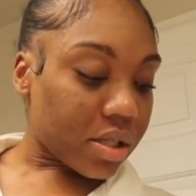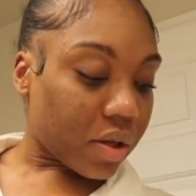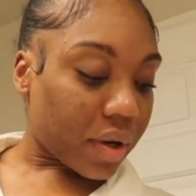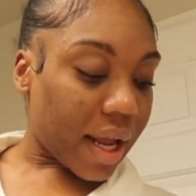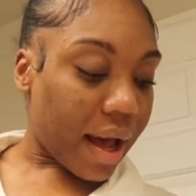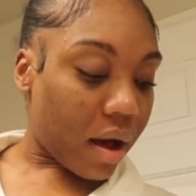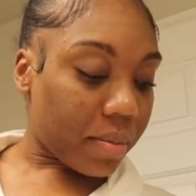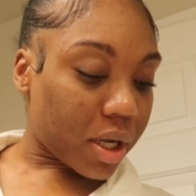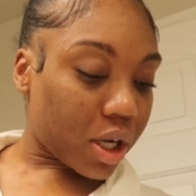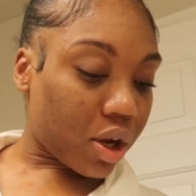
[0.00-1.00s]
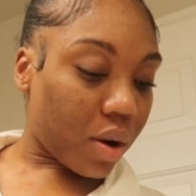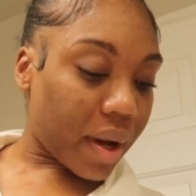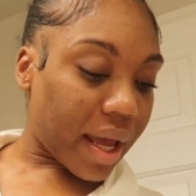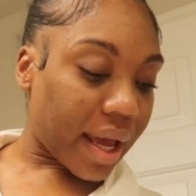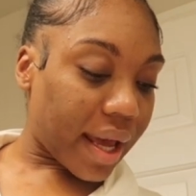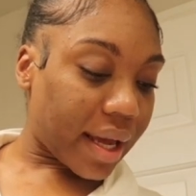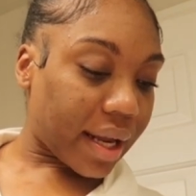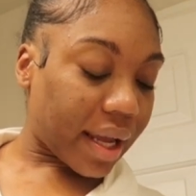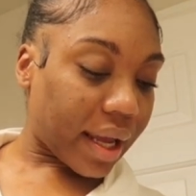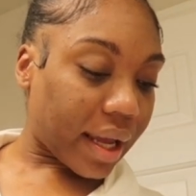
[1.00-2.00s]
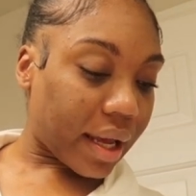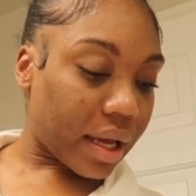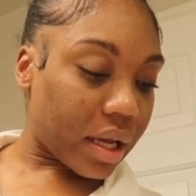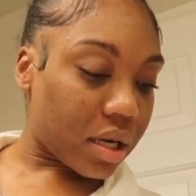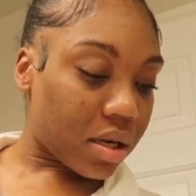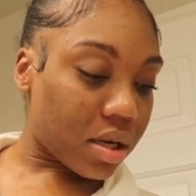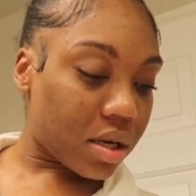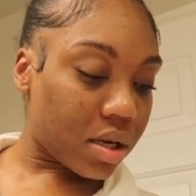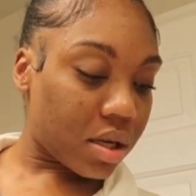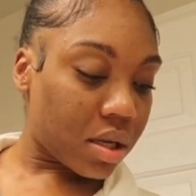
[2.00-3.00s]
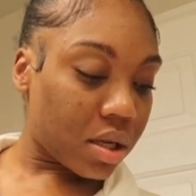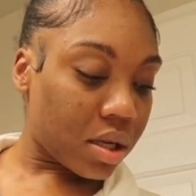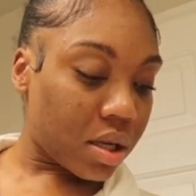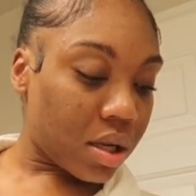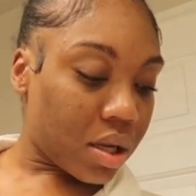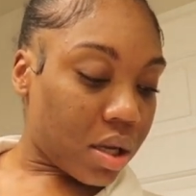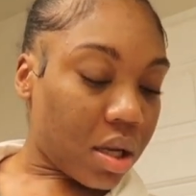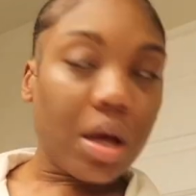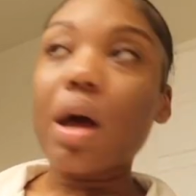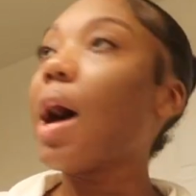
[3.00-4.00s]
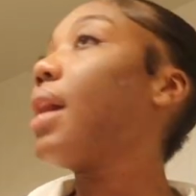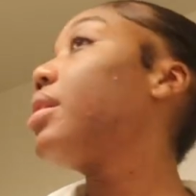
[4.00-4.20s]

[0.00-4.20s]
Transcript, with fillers: so now i'm gonna go ahead and i